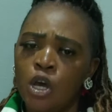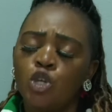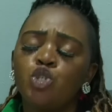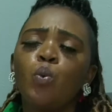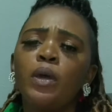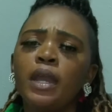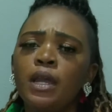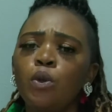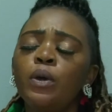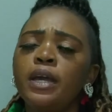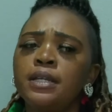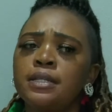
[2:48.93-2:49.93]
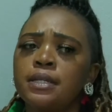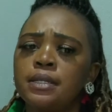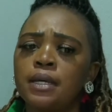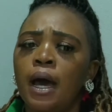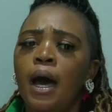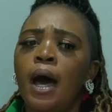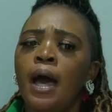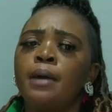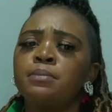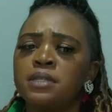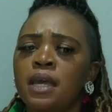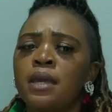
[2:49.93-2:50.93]
So when I look at it,
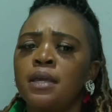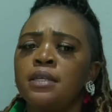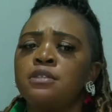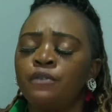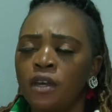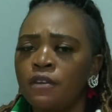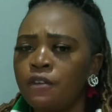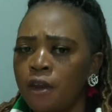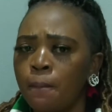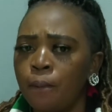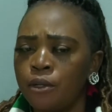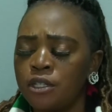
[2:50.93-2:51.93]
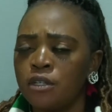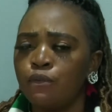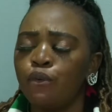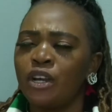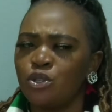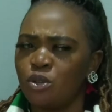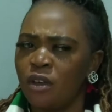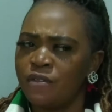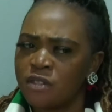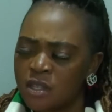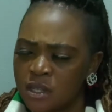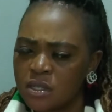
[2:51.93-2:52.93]
I'm saying it's very, very important for us to
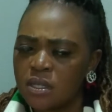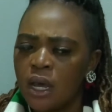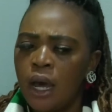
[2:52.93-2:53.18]
have this,